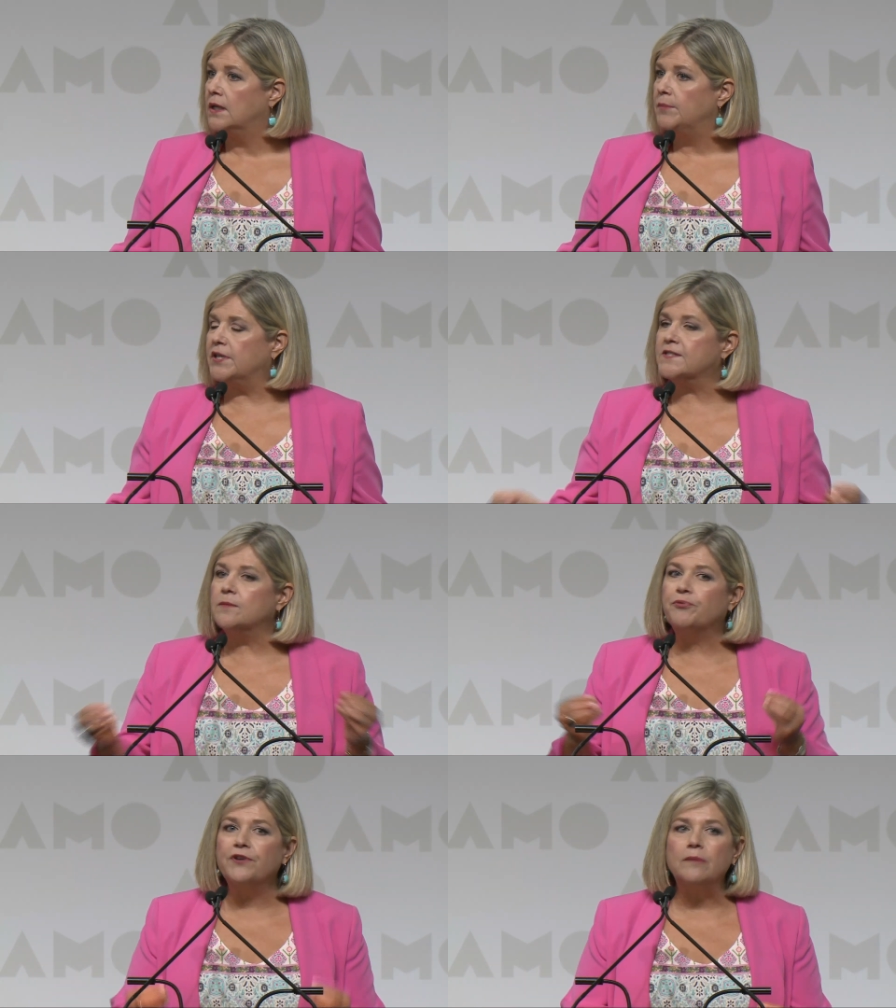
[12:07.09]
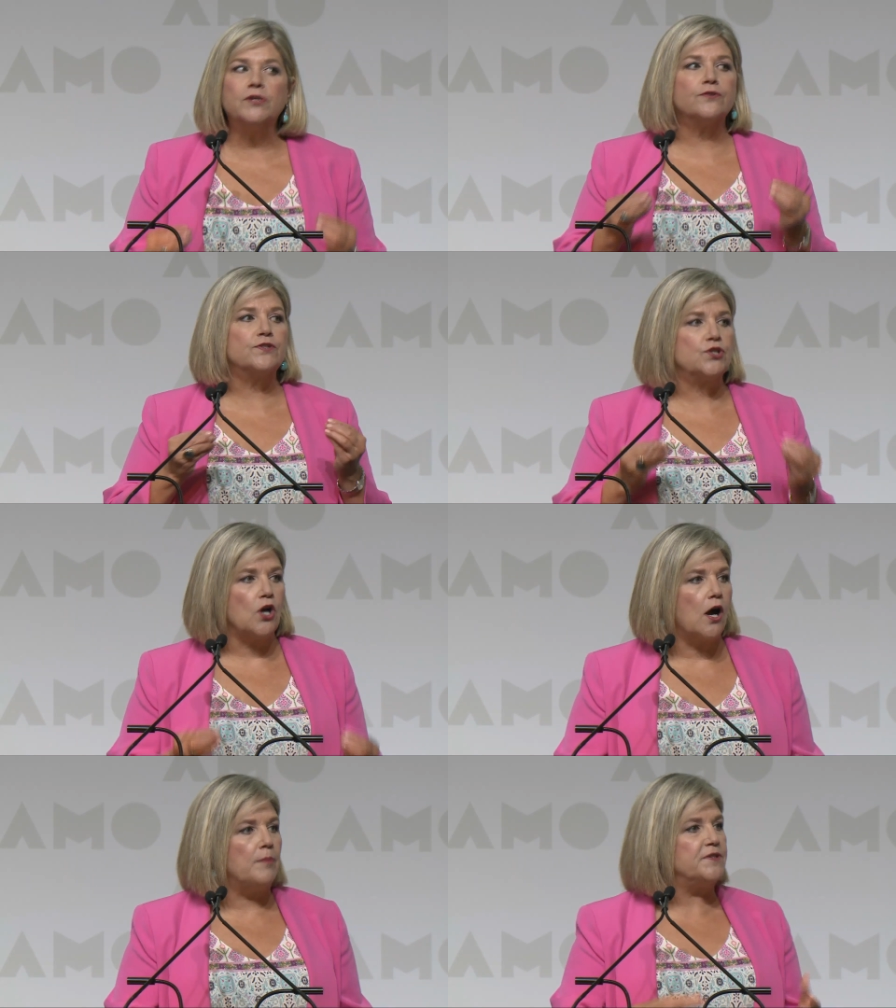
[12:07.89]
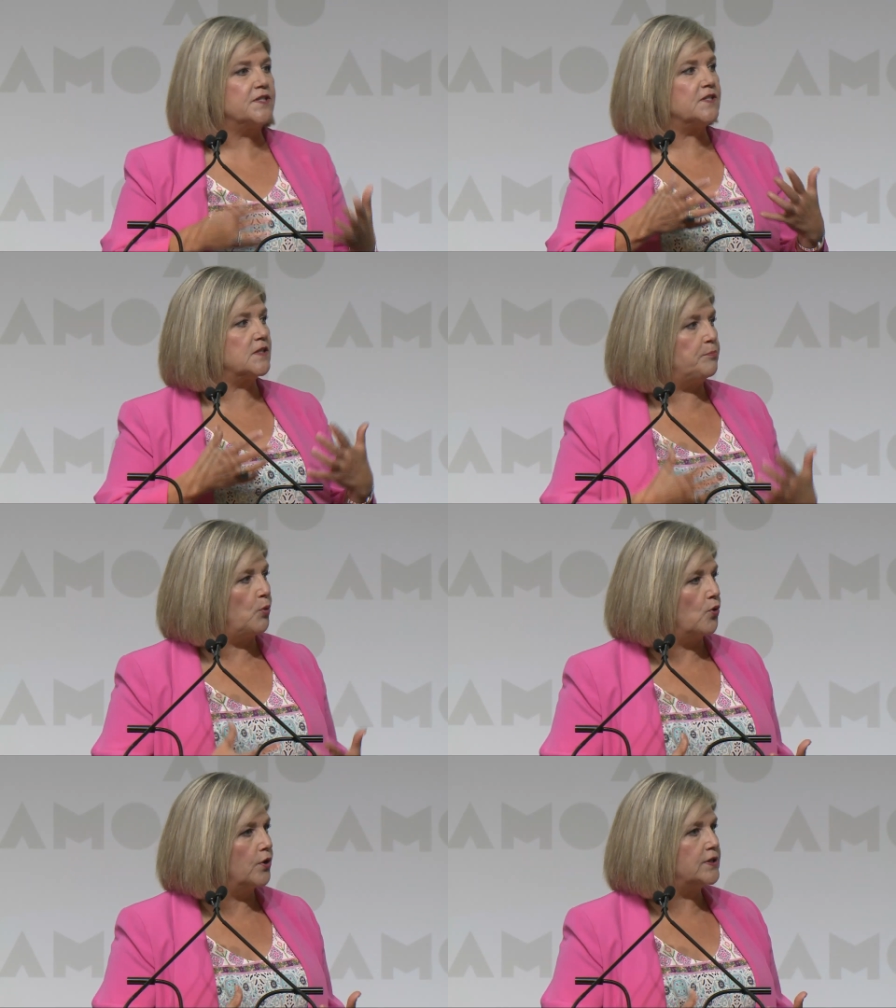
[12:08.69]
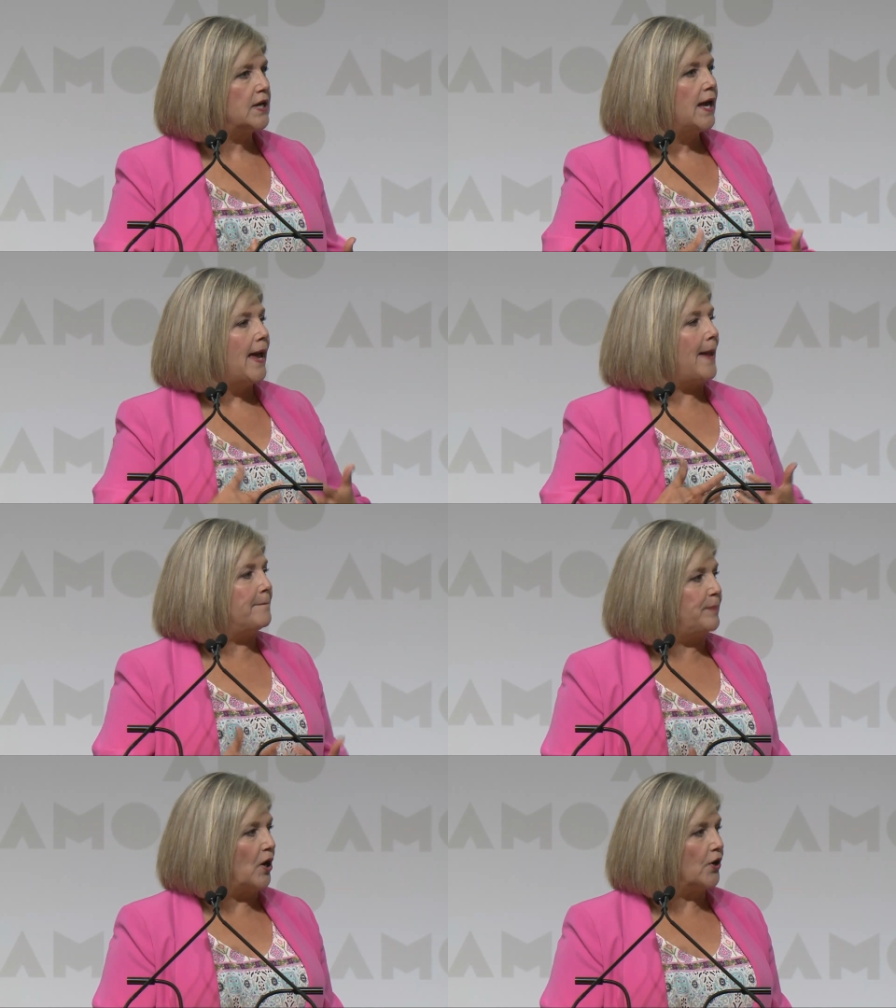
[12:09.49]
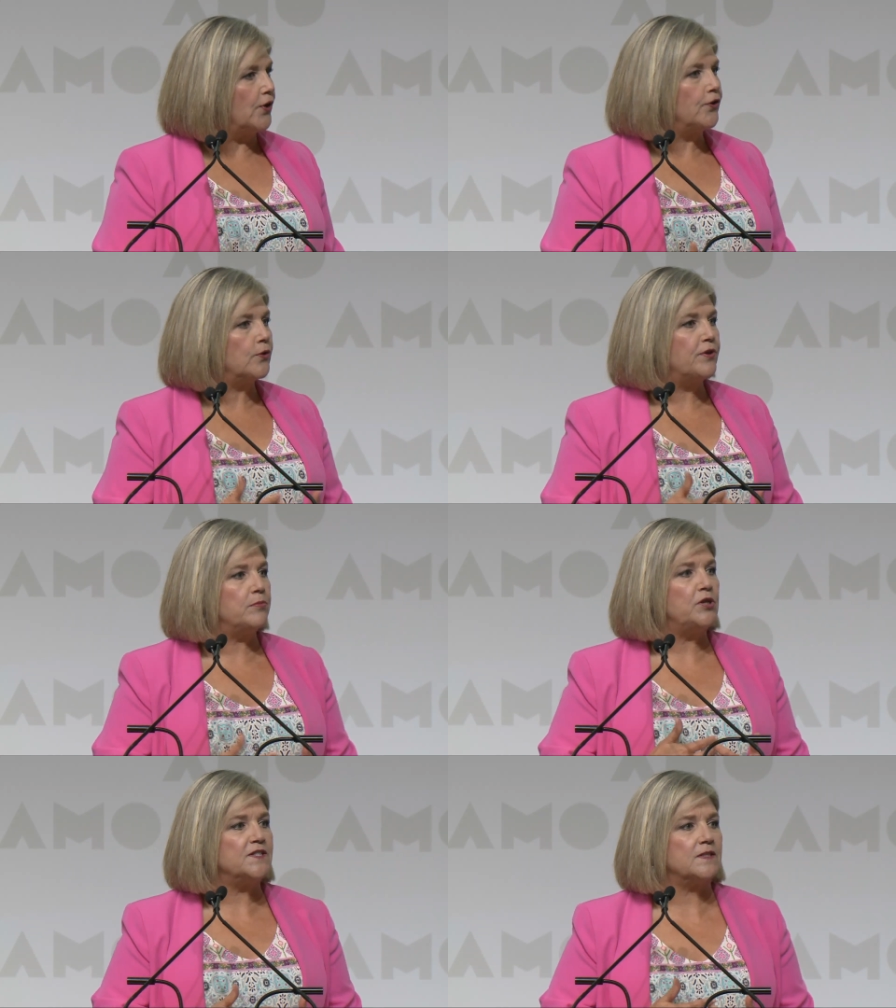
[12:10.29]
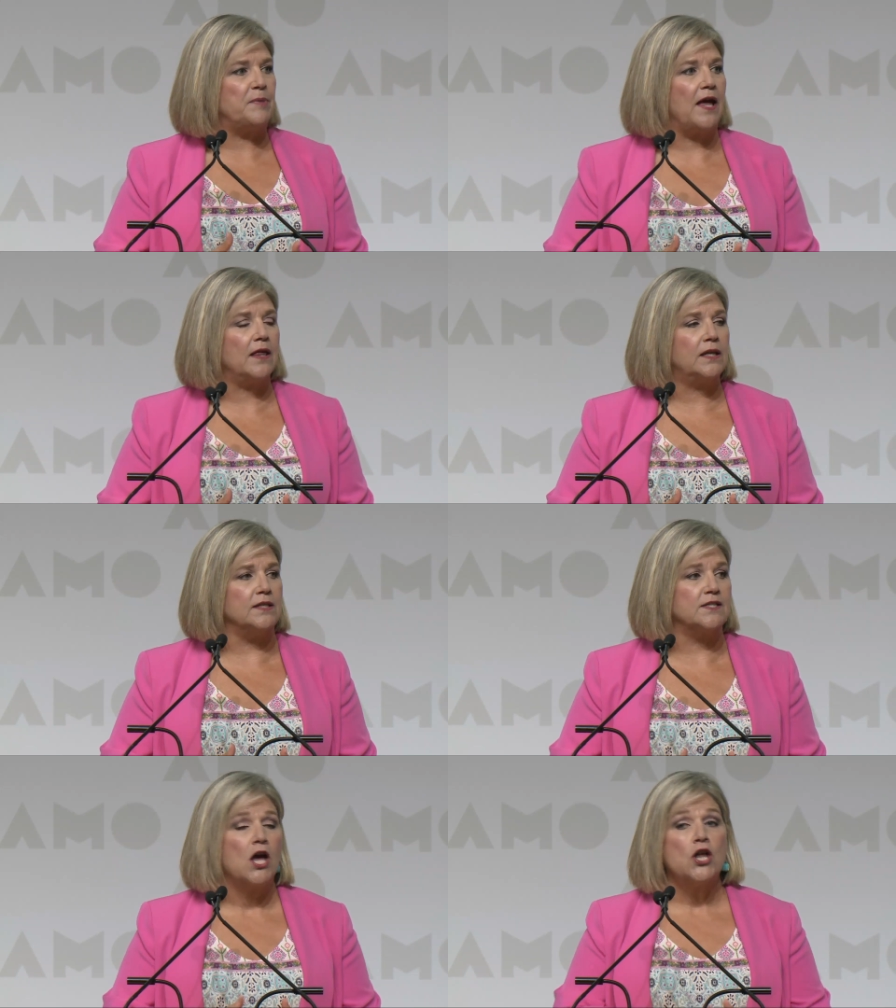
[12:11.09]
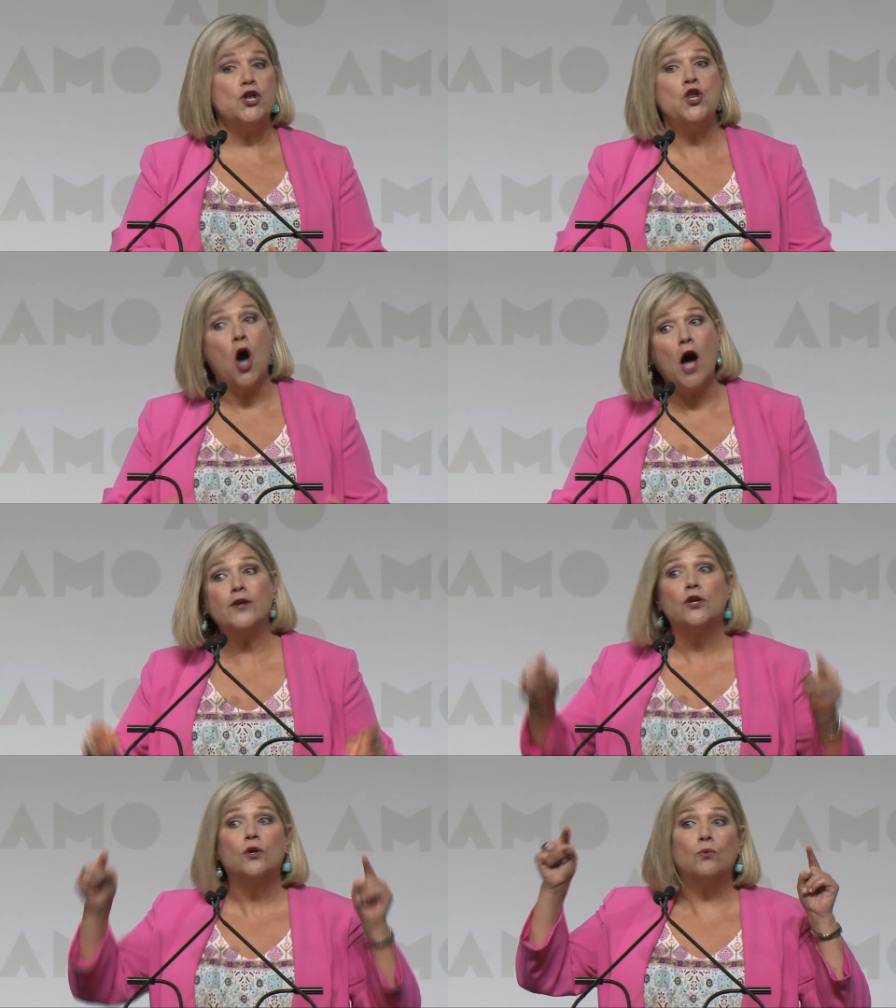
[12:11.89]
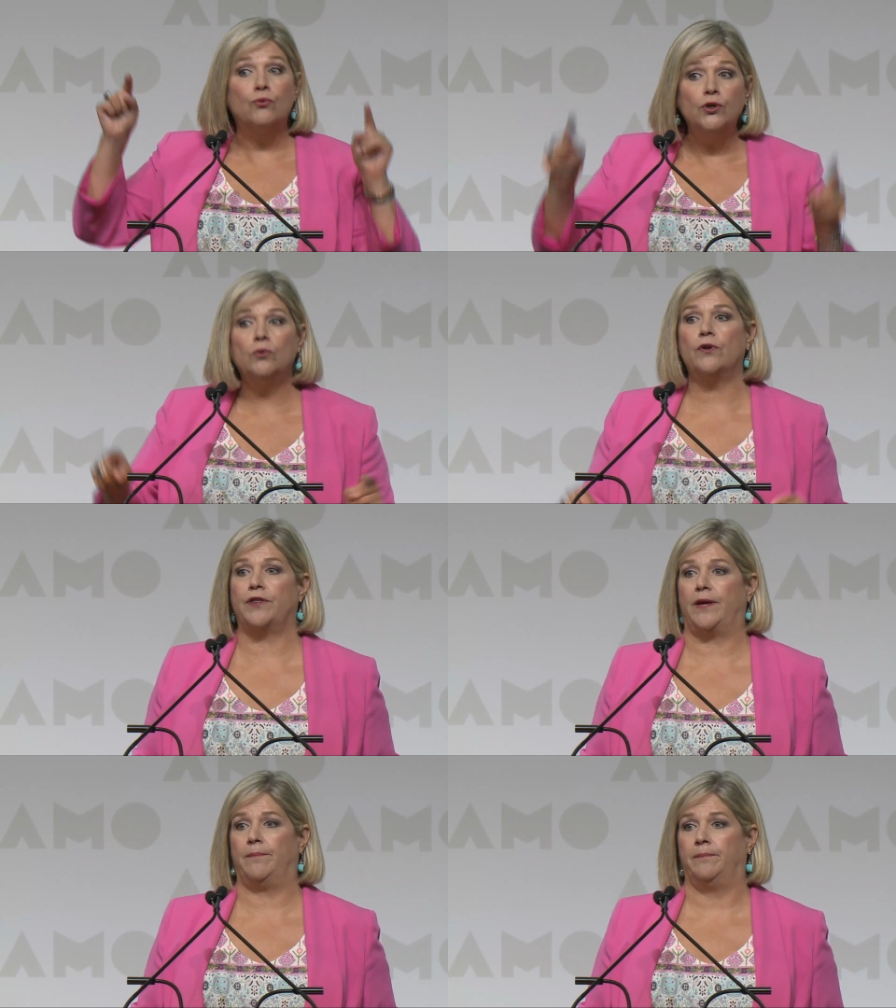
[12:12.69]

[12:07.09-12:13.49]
because the Premier's job is to support and partner with municipalities, not rule them.